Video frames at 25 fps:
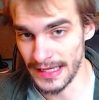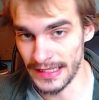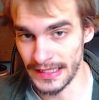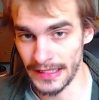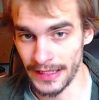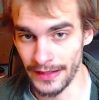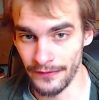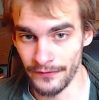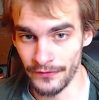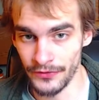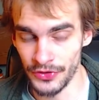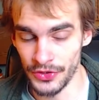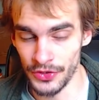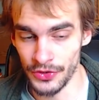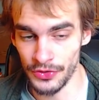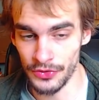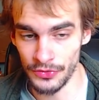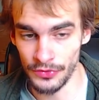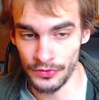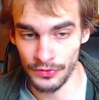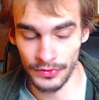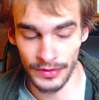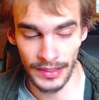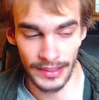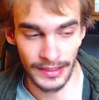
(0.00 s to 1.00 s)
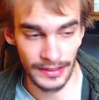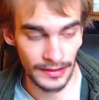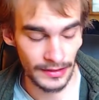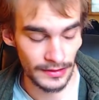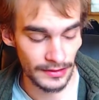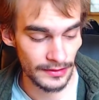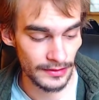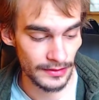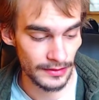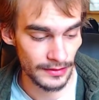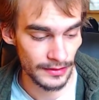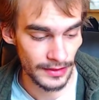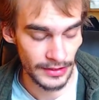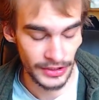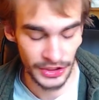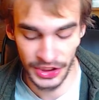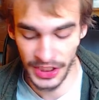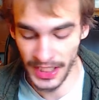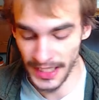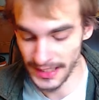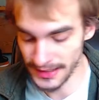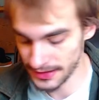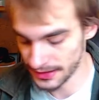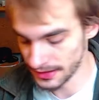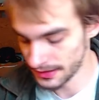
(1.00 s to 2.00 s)
gives you like
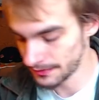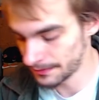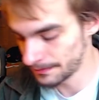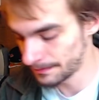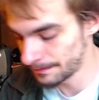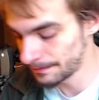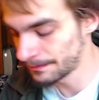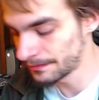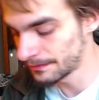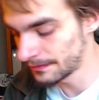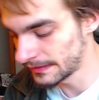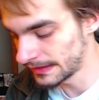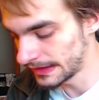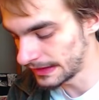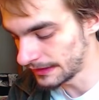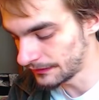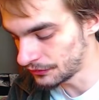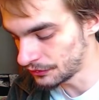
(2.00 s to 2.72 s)
gives